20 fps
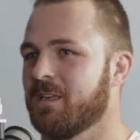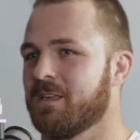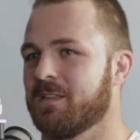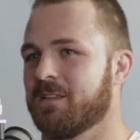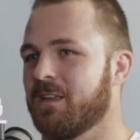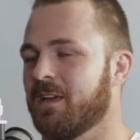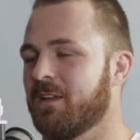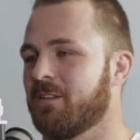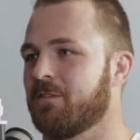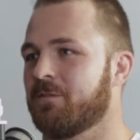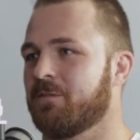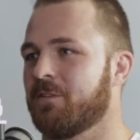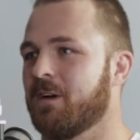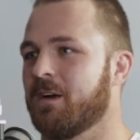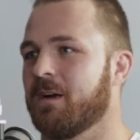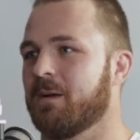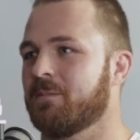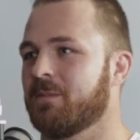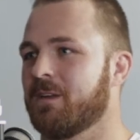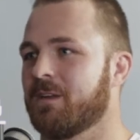Down the
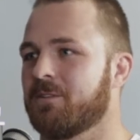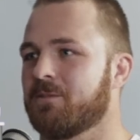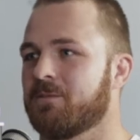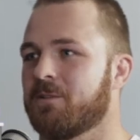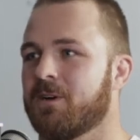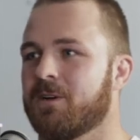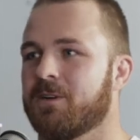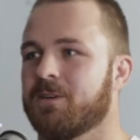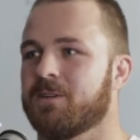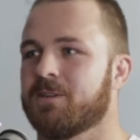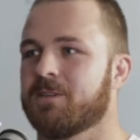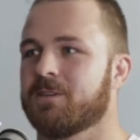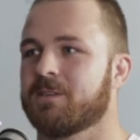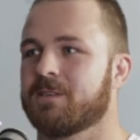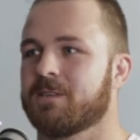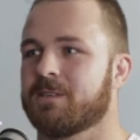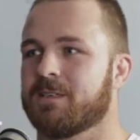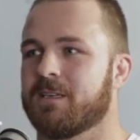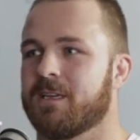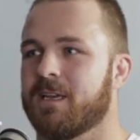farm, down the road,
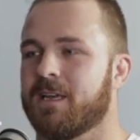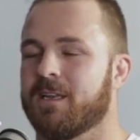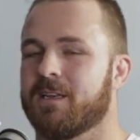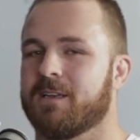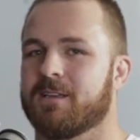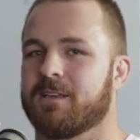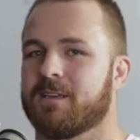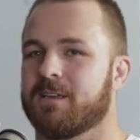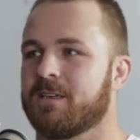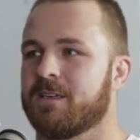and